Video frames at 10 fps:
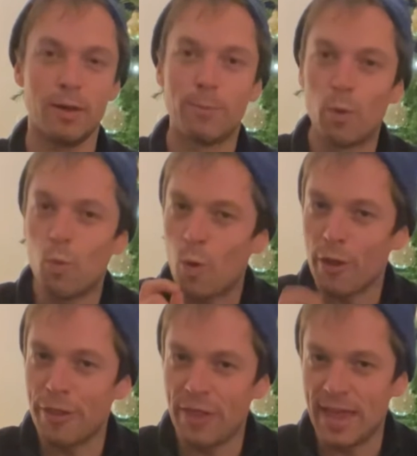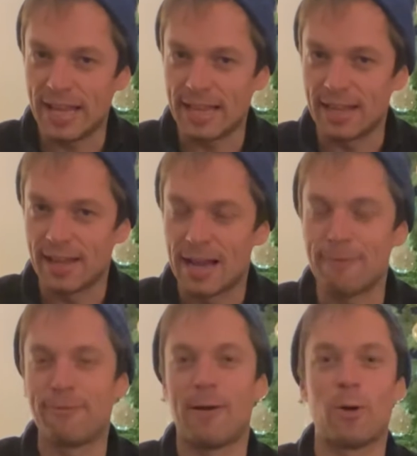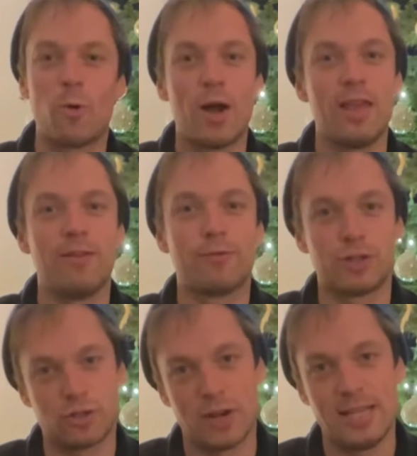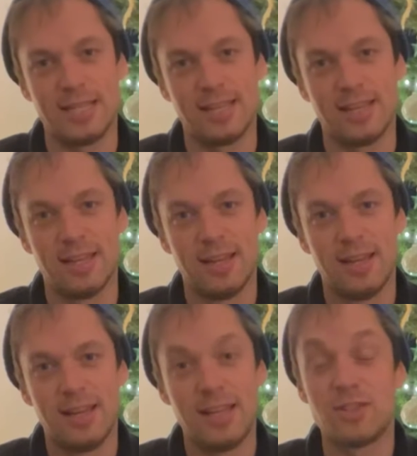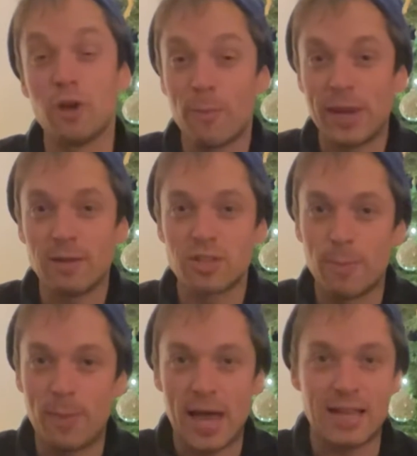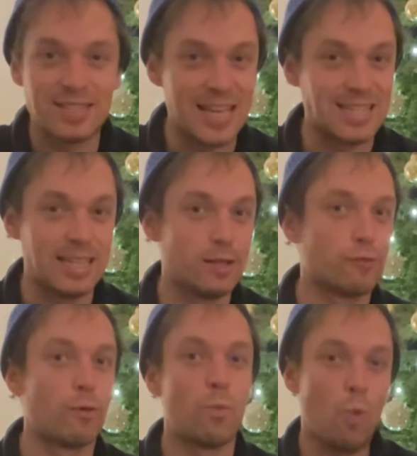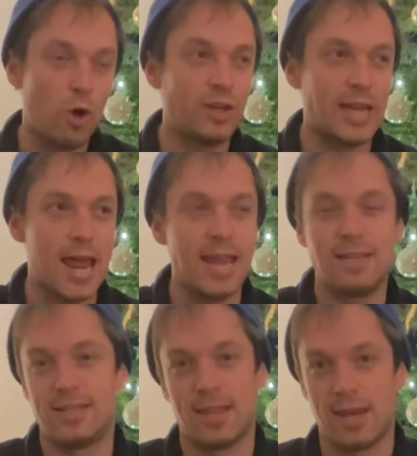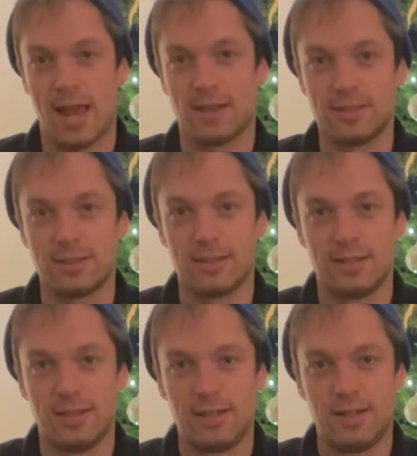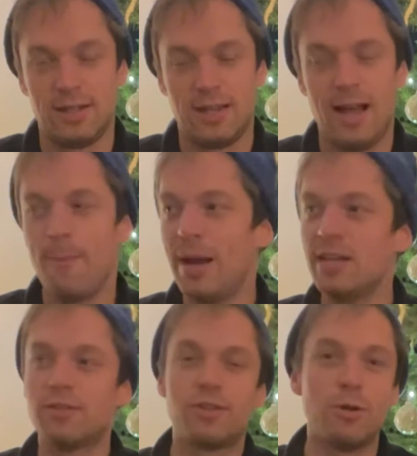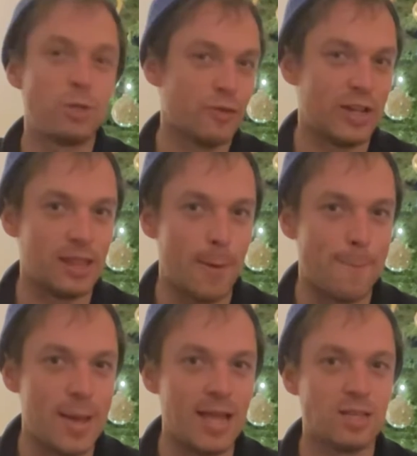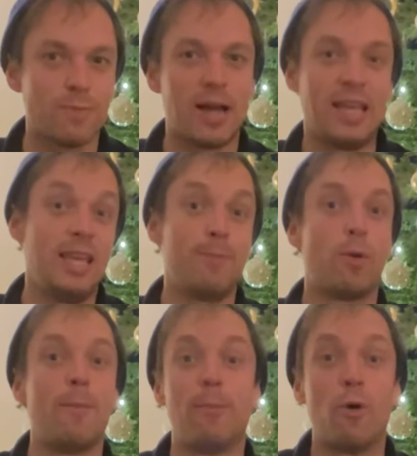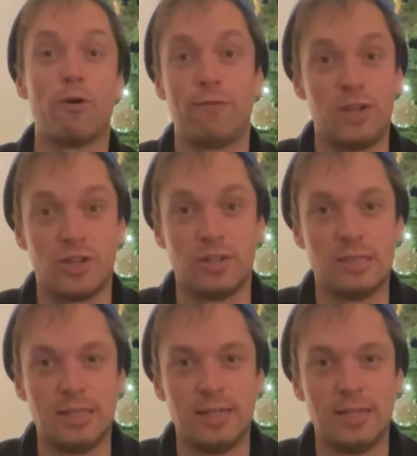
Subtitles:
But one thing I found quite frustrating is not being able to compare settings from one day to the next. I might do something that makes my heat pump more efficient,